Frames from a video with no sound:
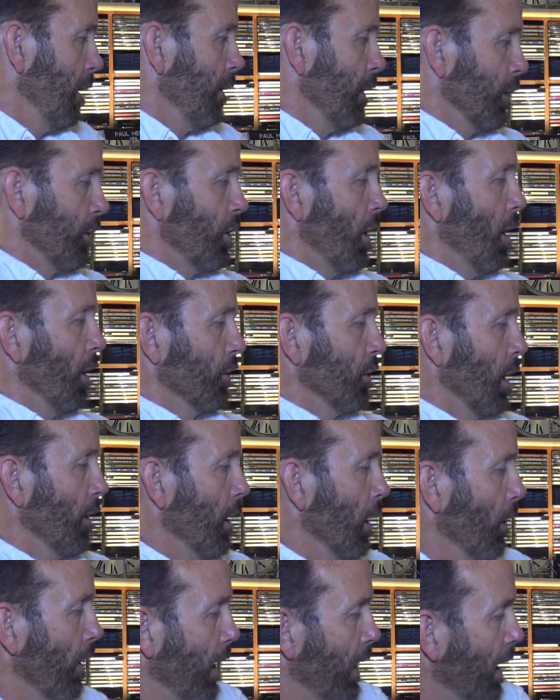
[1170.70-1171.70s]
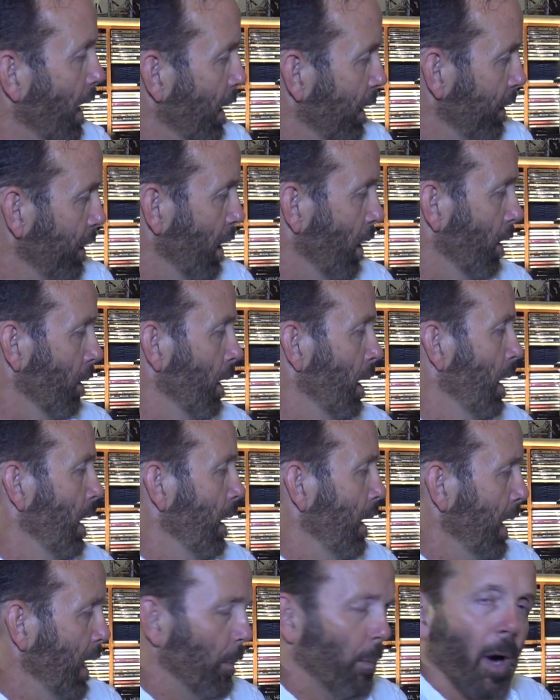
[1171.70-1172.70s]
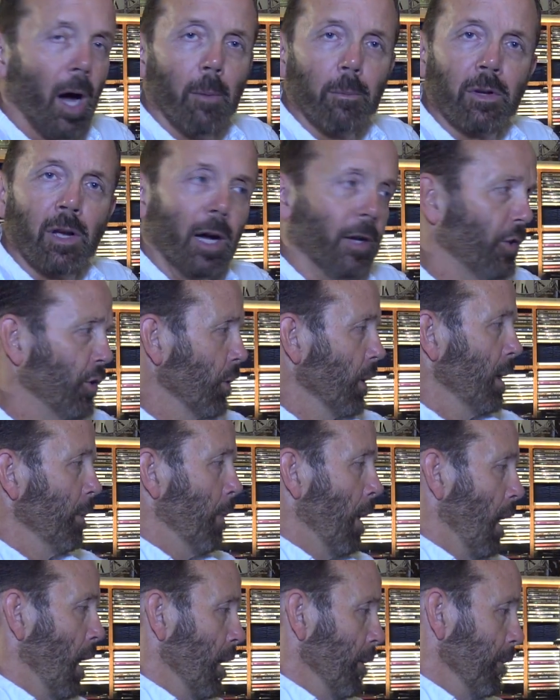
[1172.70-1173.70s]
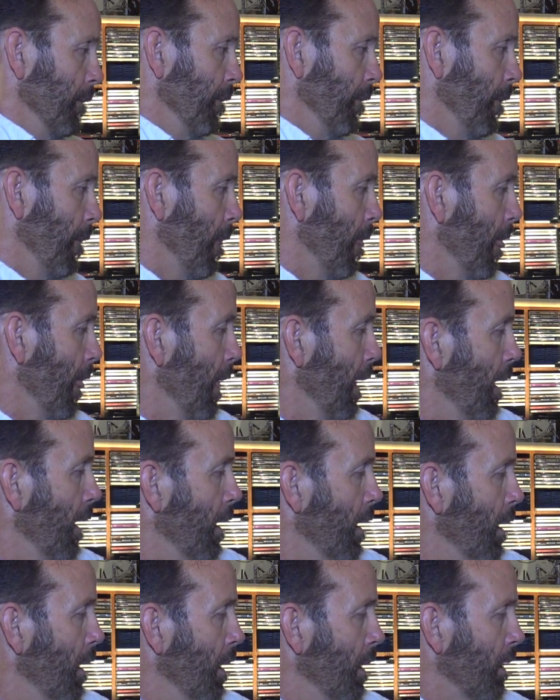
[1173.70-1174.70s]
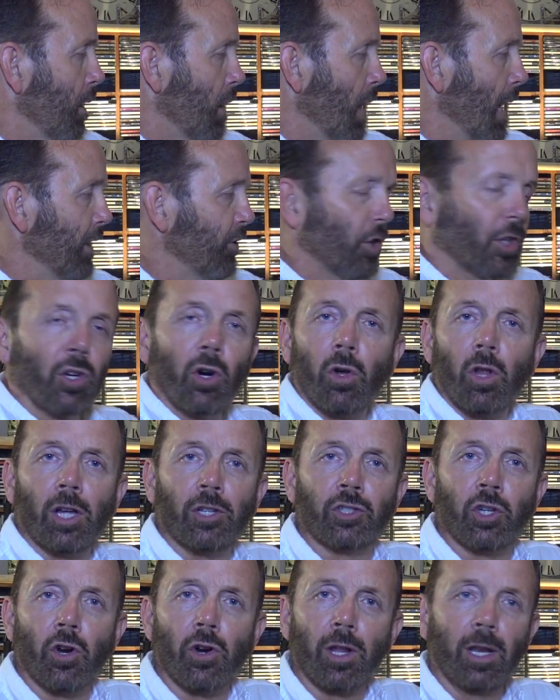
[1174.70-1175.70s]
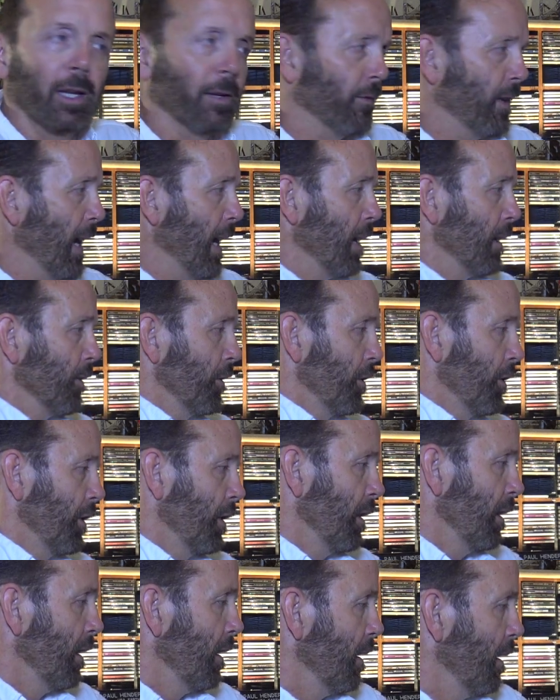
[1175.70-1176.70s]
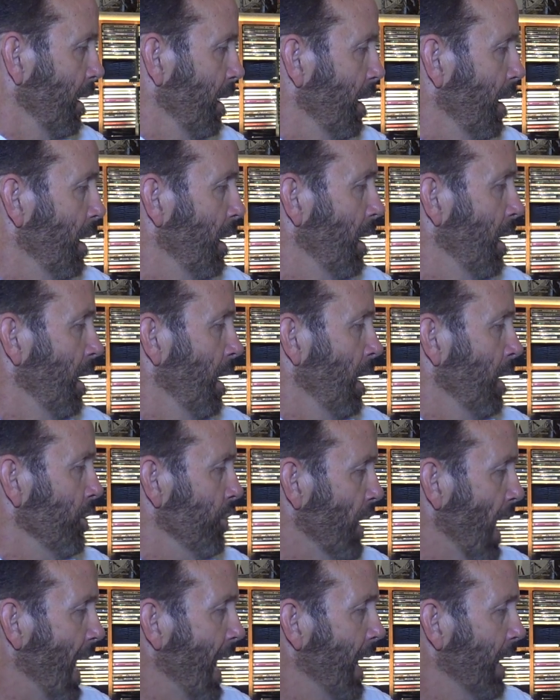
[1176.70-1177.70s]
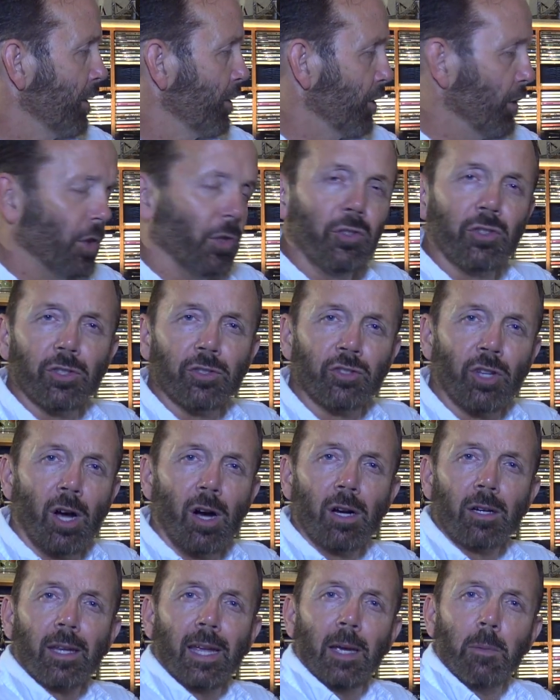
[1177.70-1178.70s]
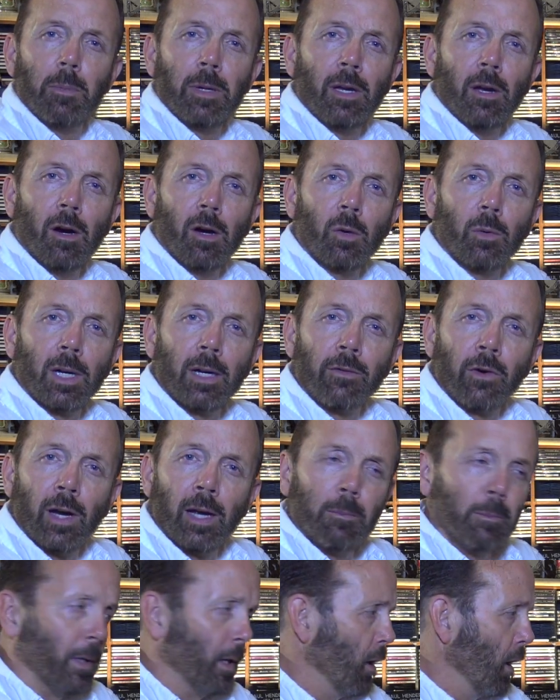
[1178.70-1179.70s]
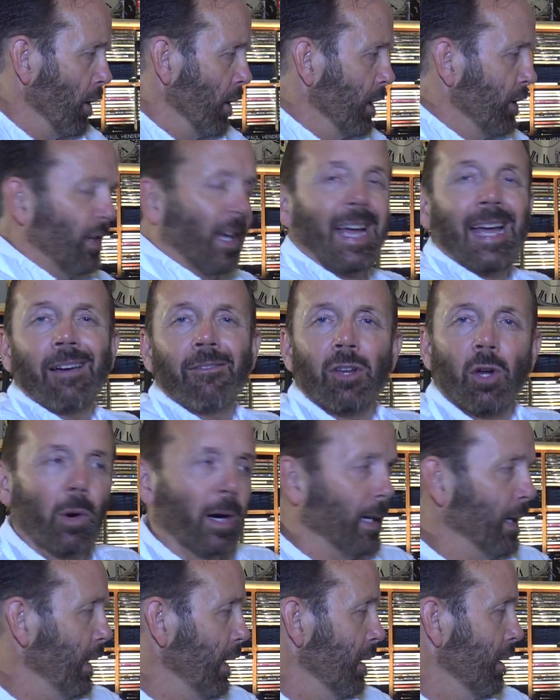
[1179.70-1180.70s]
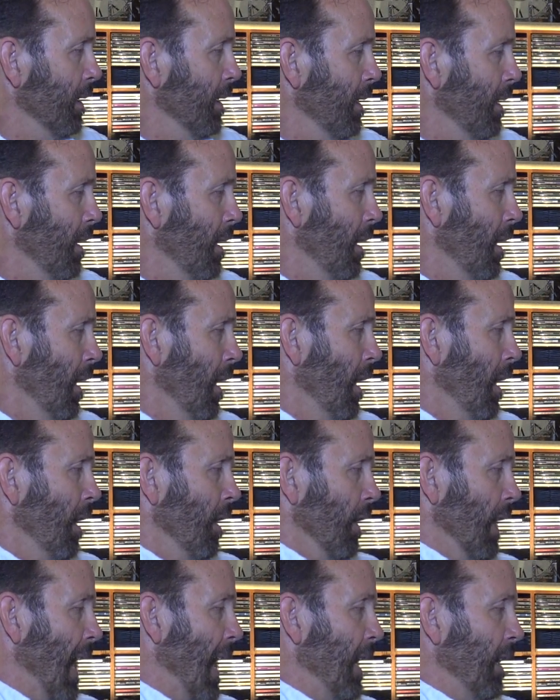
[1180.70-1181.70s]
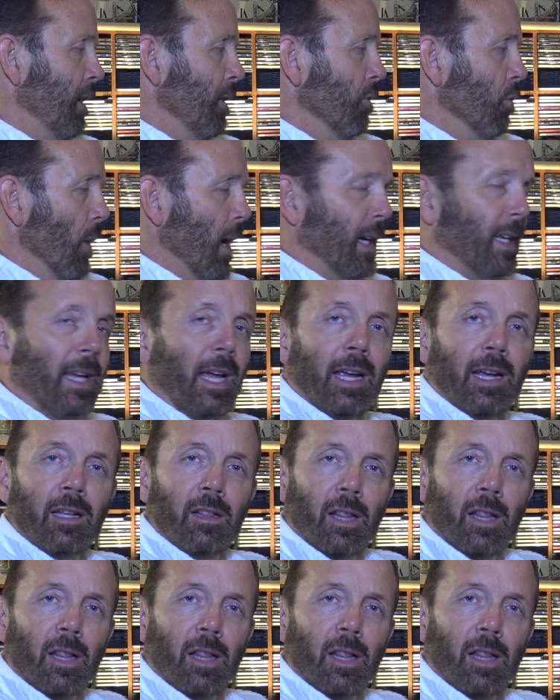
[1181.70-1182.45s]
the songs on there. They got, you know, hip hop, country, pop, classical, alternative dance, jazz, news and talk, NPR, whatever NPR is, I have no idea. Latin, reggae,